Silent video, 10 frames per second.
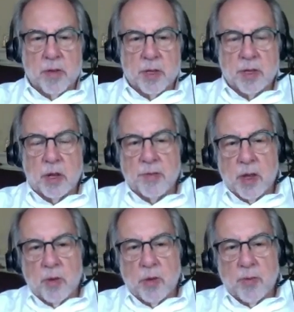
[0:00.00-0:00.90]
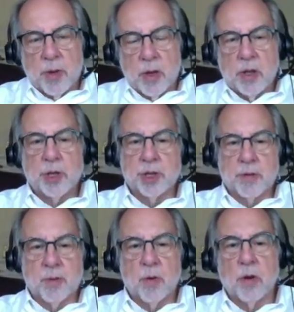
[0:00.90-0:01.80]
And this evening we will begin
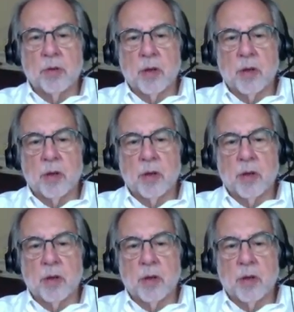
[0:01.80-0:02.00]
Shavuot.